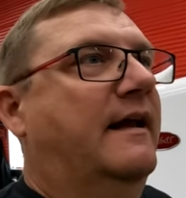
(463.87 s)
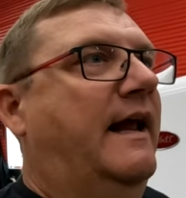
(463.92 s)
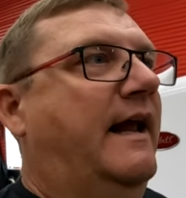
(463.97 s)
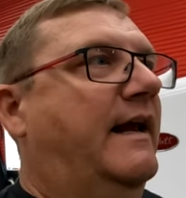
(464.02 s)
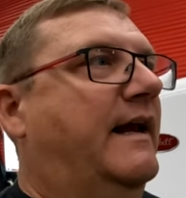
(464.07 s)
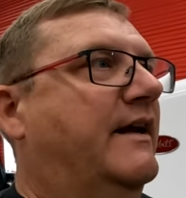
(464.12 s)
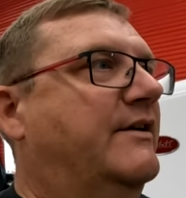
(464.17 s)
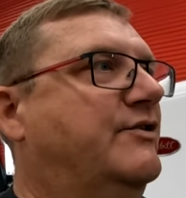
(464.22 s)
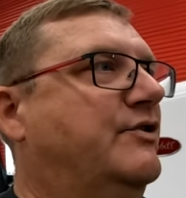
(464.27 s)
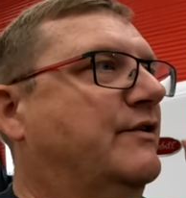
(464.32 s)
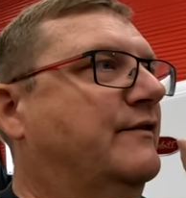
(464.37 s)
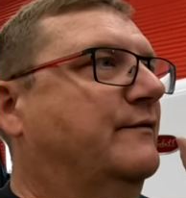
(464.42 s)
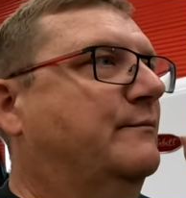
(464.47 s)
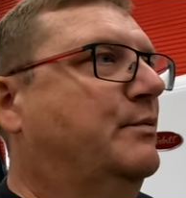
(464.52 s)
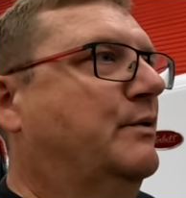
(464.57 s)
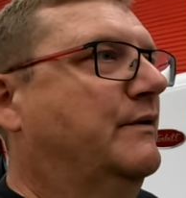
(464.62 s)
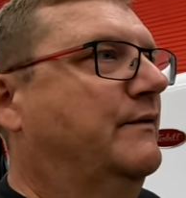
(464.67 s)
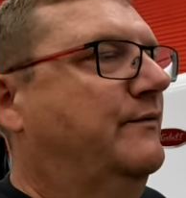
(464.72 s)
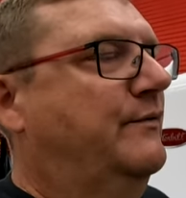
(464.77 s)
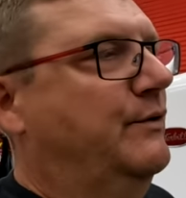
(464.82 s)
and I should have
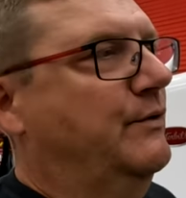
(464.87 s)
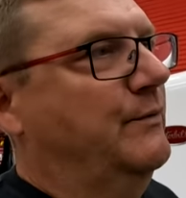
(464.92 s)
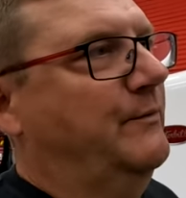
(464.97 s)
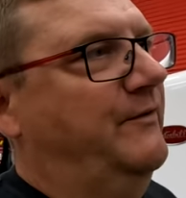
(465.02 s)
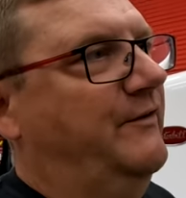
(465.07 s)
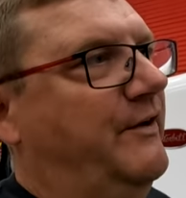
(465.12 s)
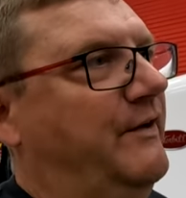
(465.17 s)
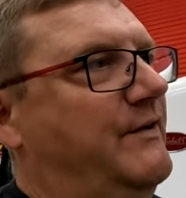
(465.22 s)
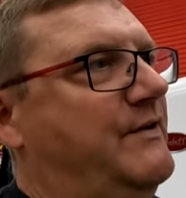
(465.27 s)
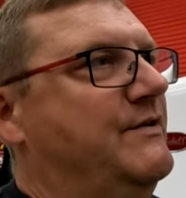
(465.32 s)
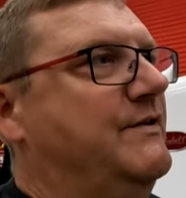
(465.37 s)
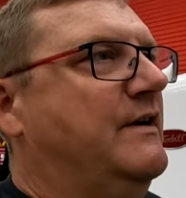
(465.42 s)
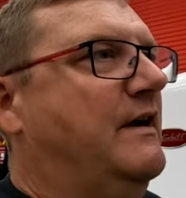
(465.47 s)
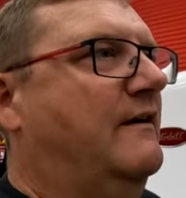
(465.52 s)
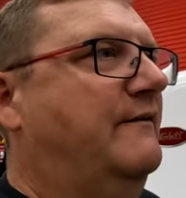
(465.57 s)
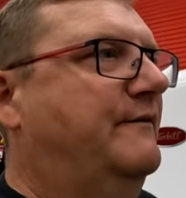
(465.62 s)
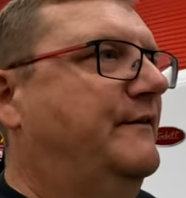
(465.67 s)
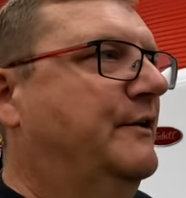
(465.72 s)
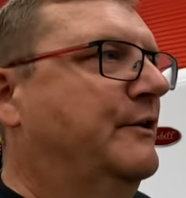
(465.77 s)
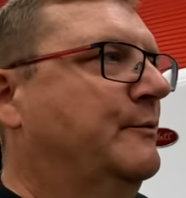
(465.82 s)
pulled the fuel filters
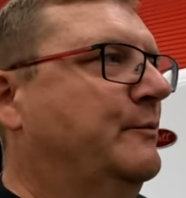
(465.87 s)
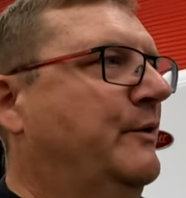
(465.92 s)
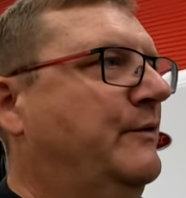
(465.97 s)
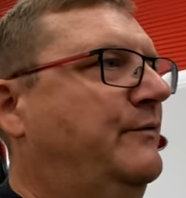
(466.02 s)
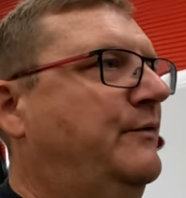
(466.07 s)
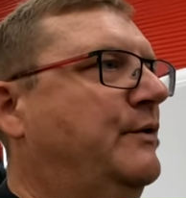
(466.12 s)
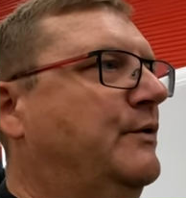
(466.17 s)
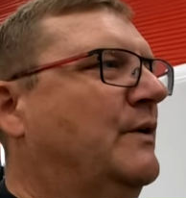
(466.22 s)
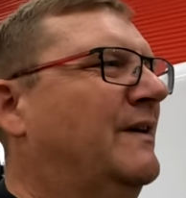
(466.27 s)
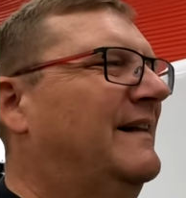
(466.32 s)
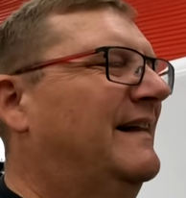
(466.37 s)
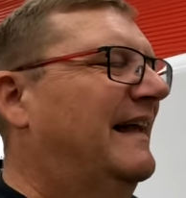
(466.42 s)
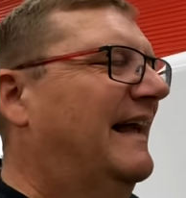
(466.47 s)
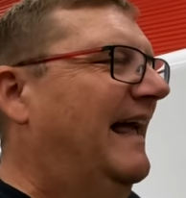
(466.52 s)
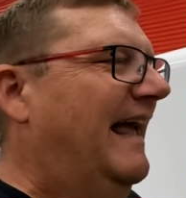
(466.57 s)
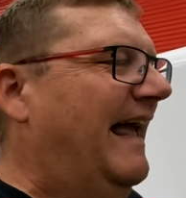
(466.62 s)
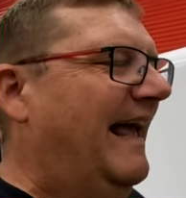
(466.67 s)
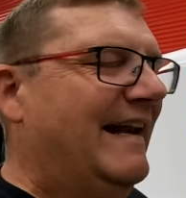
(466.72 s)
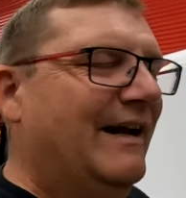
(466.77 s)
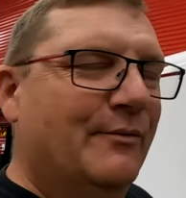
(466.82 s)
off, filled them with fuel,
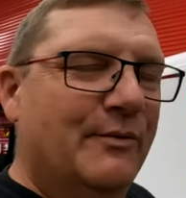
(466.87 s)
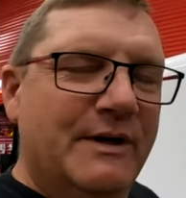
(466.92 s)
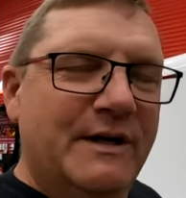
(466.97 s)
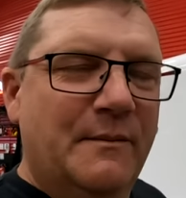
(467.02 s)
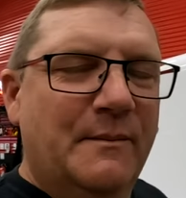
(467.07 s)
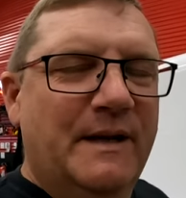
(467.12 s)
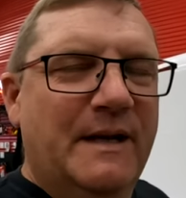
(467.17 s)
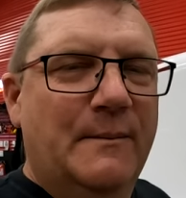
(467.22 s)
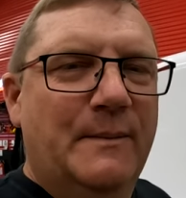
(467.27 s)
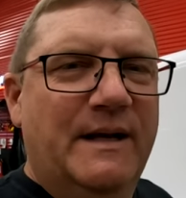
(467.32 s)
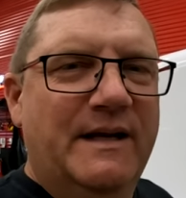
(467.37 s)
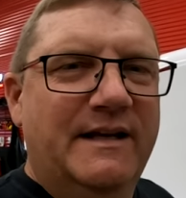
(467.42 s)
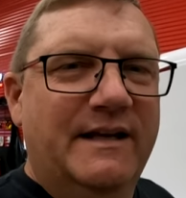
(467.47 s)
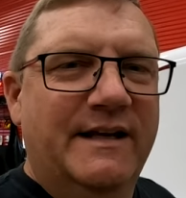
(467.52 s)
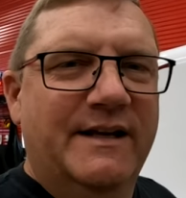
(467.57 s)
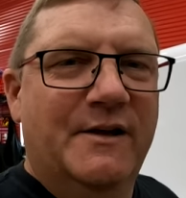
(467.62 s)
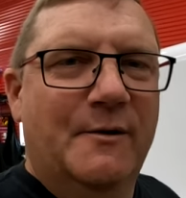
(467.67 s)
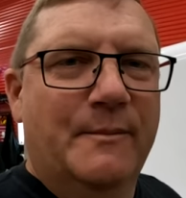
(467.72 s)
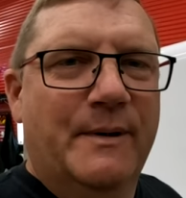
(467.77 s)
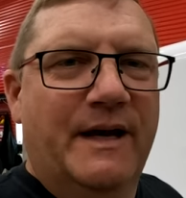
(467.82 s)
and it wouldn't have been a big
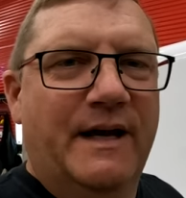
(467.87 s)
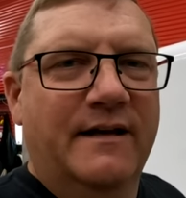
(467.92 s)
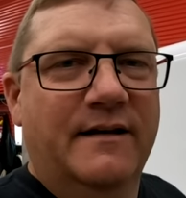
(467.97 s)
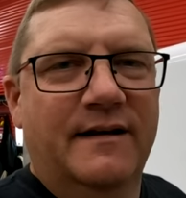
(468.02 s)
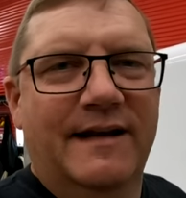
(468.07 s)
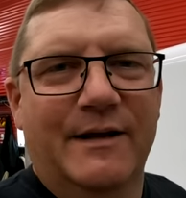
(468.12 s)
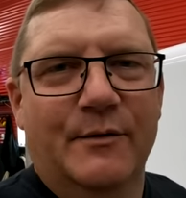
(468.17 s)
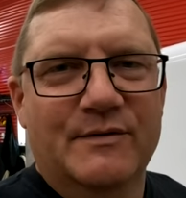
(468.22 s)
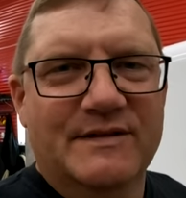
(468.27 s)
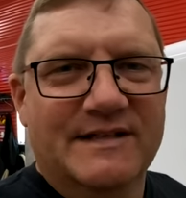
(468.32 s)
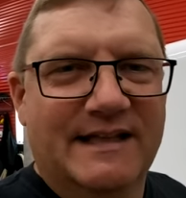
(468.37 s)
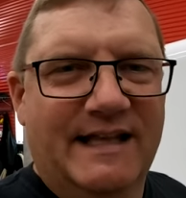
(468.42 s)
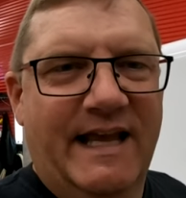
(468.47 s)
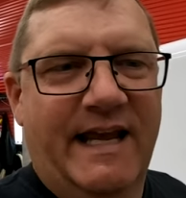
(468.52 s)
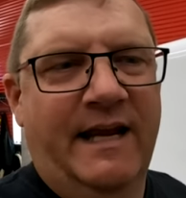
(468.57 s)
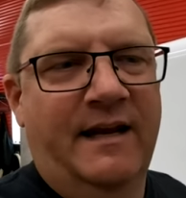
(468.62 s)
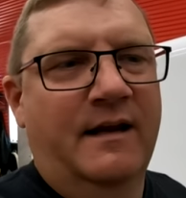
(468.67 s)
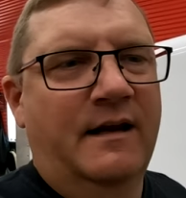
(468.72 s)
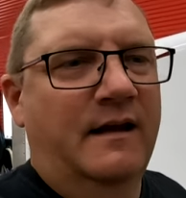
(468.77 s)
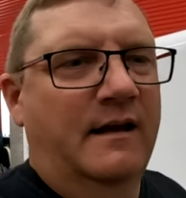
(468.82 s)
deal, but it was
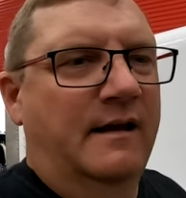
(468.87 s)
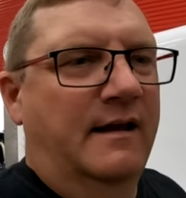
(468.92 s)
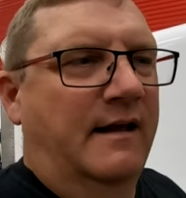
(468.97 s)
late.